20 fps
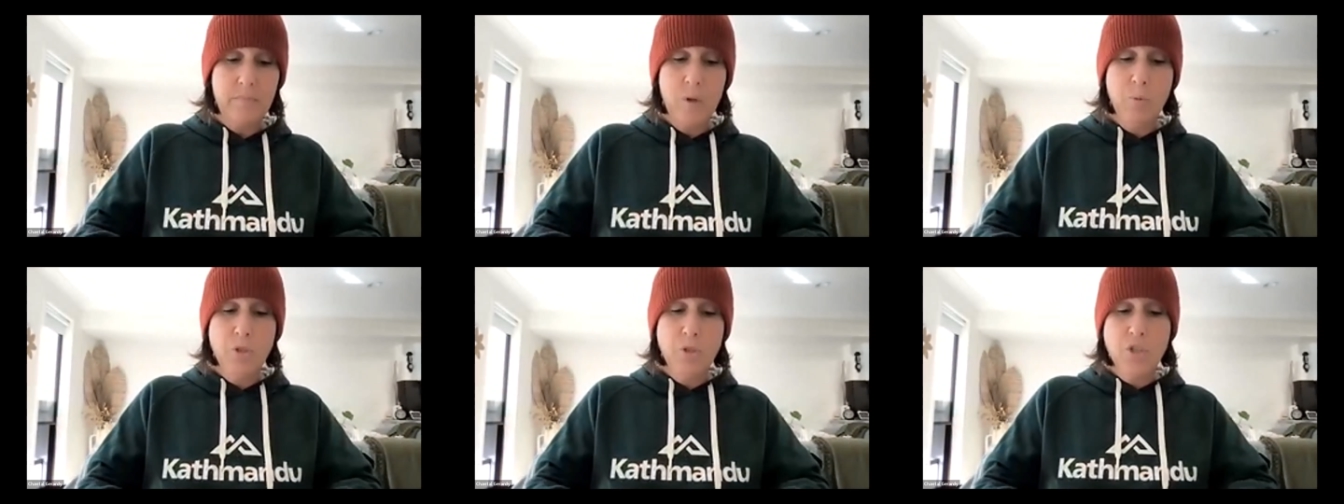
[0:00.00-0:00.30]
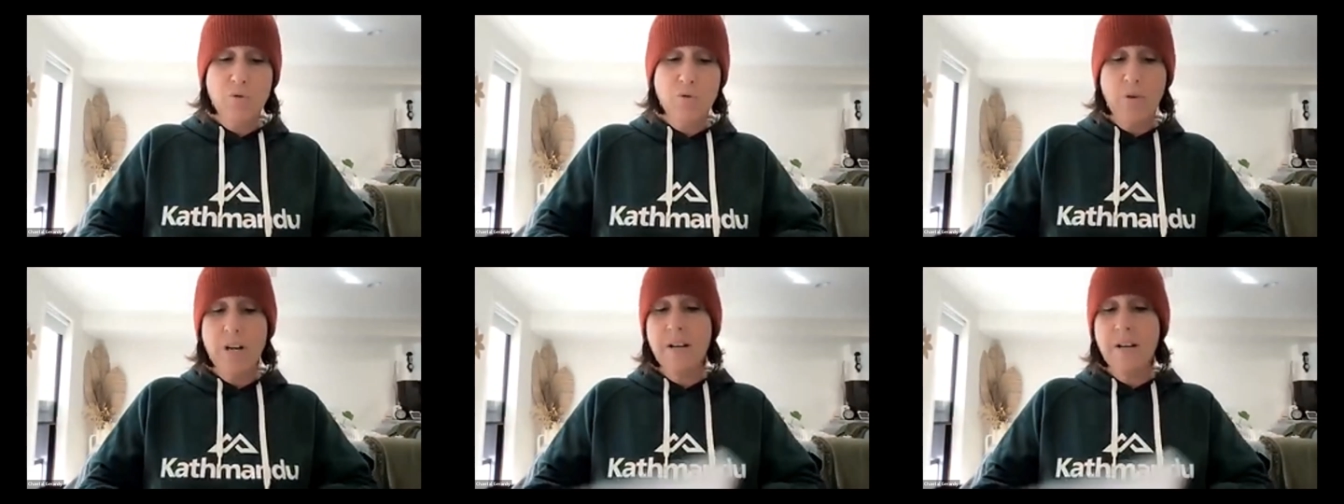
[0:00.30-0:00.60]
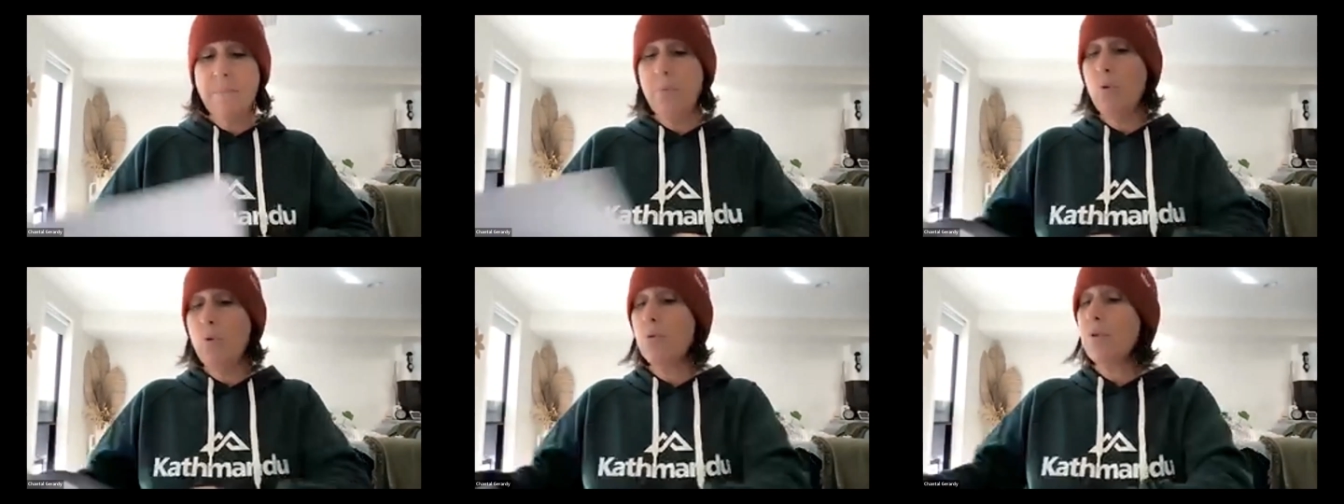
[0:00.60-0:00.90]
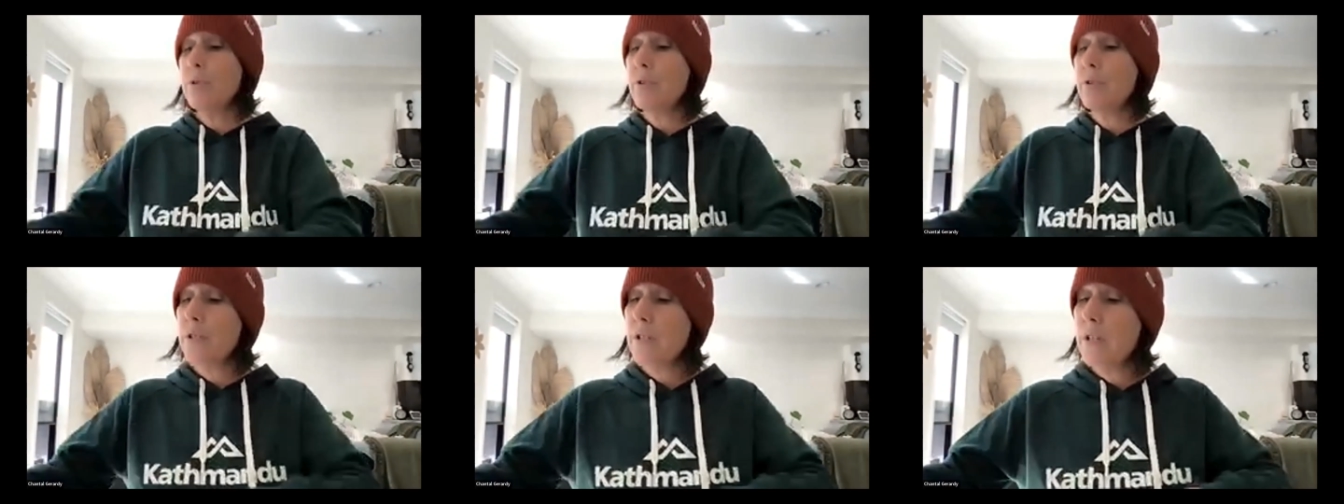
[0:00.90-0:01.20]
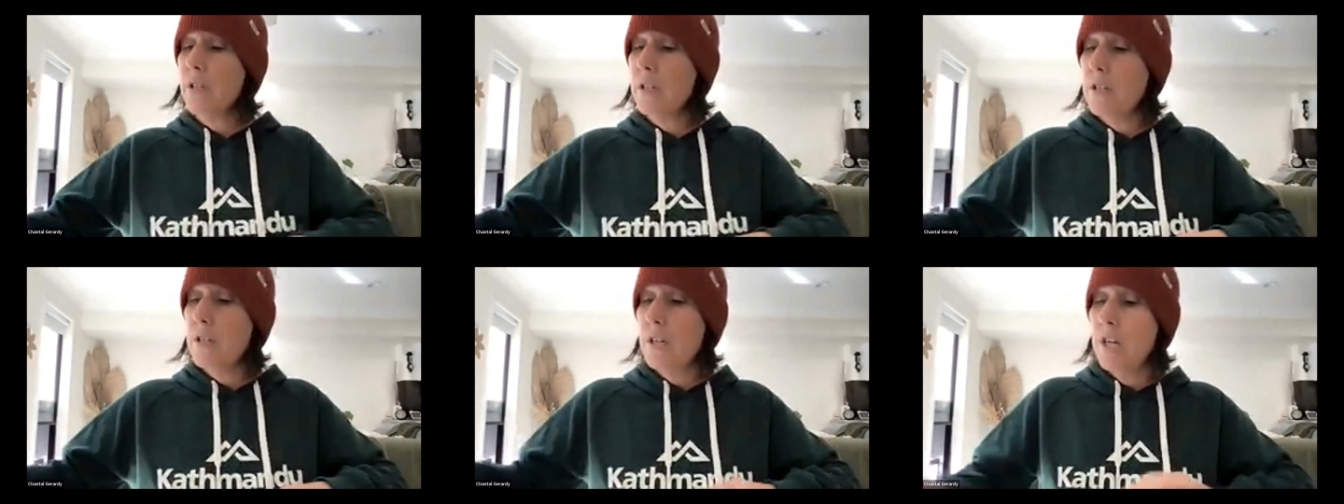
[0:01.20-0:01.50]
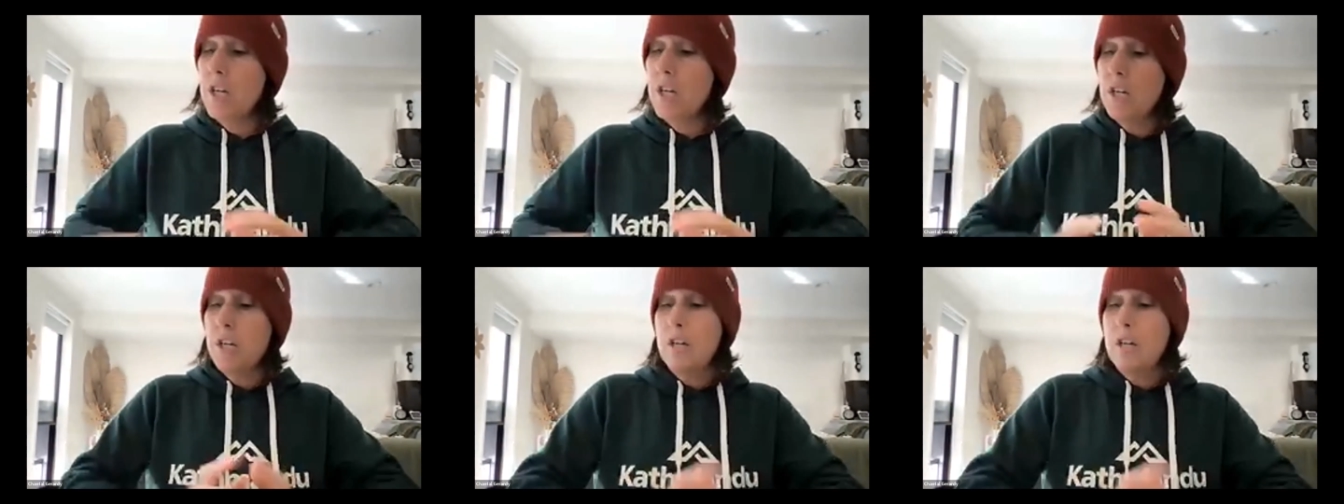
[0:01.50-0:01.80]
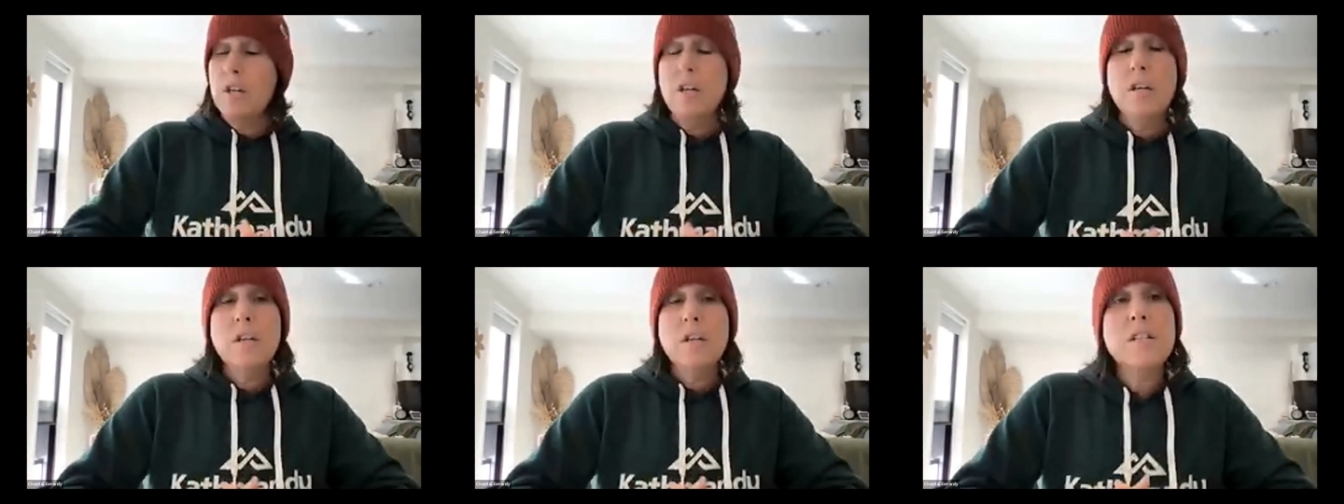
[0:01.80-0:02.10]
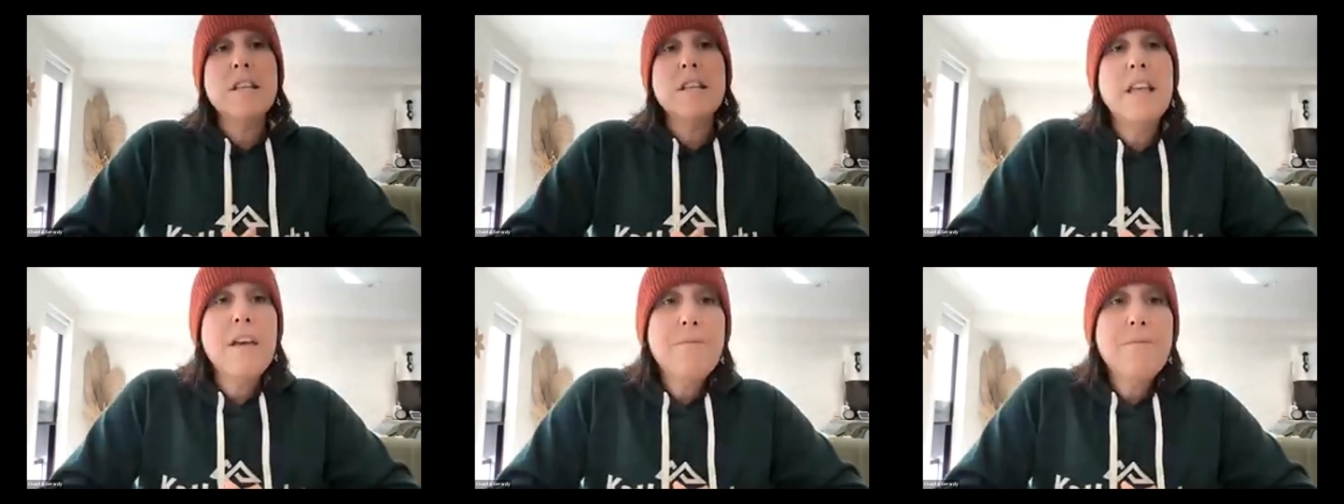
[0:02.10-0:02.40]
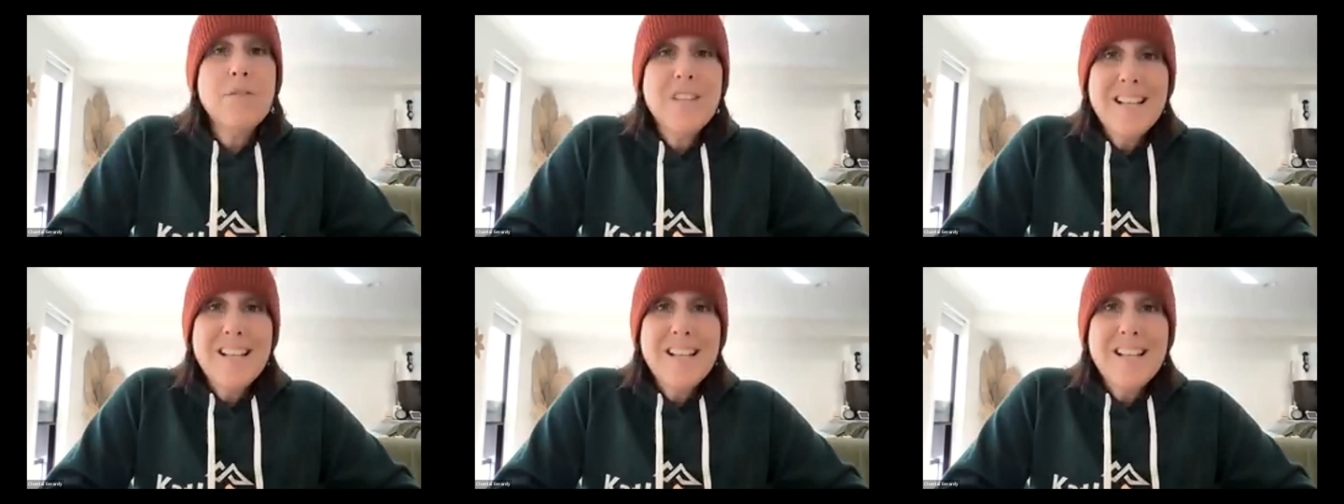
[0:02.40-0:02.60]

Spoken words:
which is really important. So therefore,